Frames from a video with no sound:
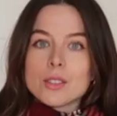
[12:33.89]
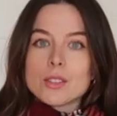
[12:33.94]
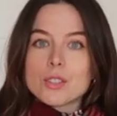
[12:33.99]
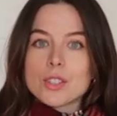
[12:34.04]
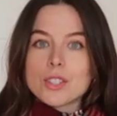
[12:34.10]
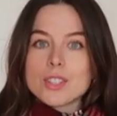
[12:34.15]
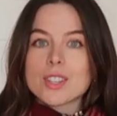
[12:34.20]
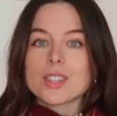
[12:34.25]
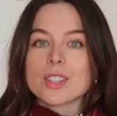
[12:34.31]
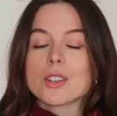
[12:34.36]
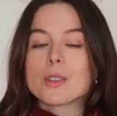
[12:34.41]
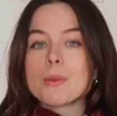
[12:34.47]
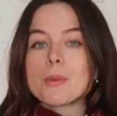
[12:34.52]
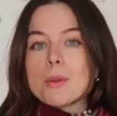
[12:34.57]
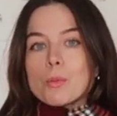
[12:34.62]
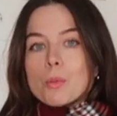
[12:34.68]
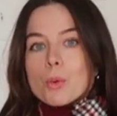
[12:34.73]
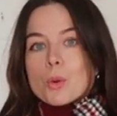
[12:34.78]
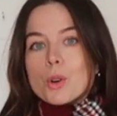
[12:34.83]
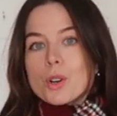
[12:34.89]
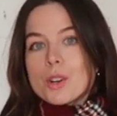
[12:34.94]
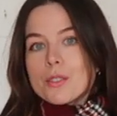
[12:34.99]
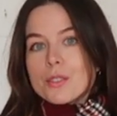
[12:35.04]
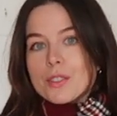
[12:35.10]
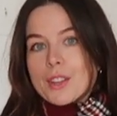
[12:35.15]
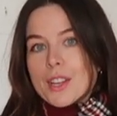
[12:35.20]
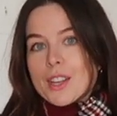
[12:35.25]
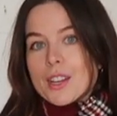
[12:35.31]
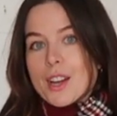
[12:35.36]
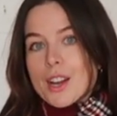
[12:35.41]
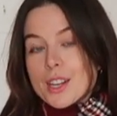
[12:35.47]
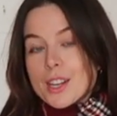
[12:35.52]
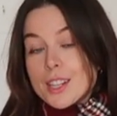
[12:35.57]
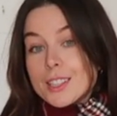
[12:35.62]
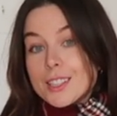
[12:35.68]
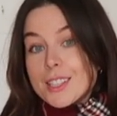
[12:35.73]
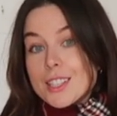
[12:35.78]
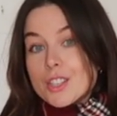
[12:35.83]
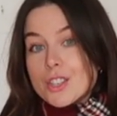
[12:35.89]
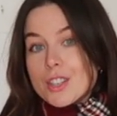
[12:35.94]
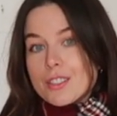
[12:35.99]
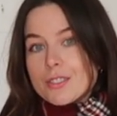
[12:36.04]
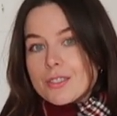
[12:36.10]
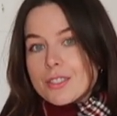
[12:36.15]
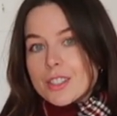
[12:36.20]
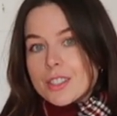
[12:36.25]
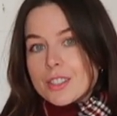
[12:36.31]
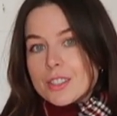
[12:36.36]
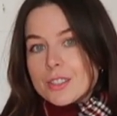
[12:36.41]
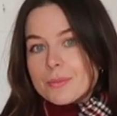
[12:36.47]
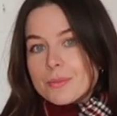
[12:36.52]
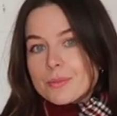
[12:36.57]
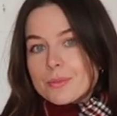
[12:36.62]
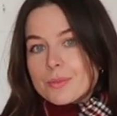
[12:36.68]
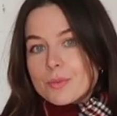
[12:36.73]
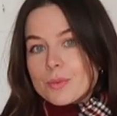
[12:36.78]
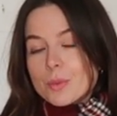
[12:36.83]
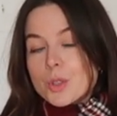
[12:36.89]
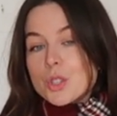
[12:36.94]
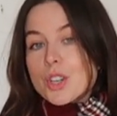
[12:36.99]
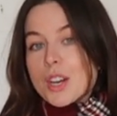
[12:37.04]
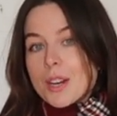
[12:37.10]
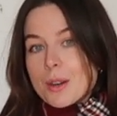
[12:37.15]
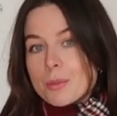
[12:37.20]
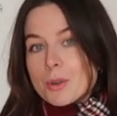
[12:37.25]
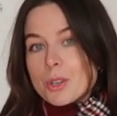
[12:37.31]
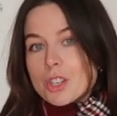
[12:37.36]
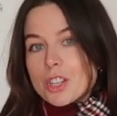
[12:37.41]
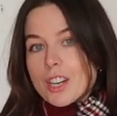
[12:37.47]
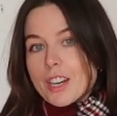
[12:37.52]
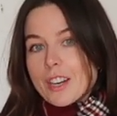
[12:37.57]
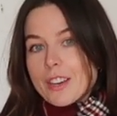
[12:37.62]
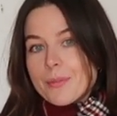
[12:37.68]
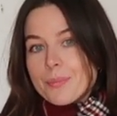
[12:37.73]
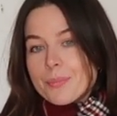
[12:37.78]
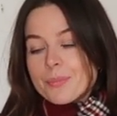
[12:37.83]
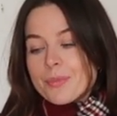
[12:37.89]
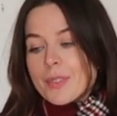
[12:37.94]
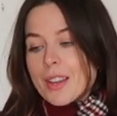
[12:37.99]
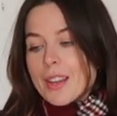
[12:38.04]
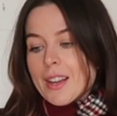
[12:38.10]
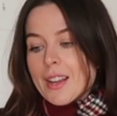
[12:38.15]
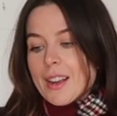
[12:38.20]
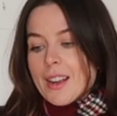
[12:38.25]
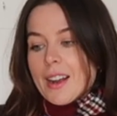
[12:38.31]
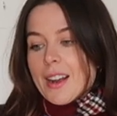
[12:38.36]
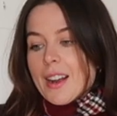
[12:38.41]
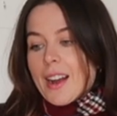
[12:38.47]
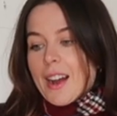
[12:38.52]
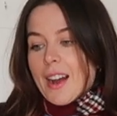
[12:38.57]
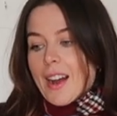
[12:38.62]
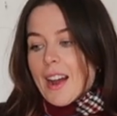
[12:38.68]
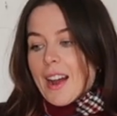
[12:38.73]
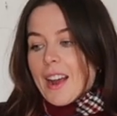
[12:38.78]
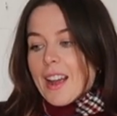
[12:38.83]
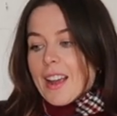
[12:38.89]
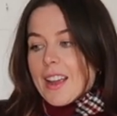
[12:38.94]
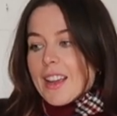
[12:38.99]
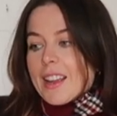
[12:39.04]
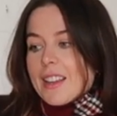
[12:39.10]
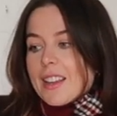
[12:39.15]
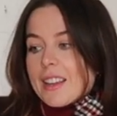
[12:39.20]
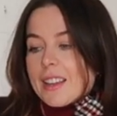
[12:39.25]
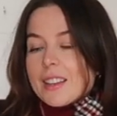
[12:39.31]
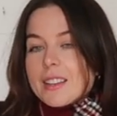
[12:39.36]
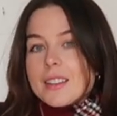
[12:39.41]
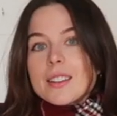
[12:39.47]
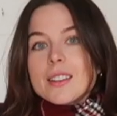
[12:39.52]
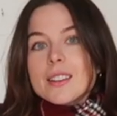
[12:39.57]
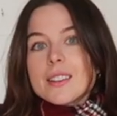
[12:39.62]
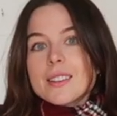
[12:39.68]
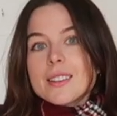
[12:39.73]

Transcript: just a little bit more of like a collegiate feel, which I appreciate. I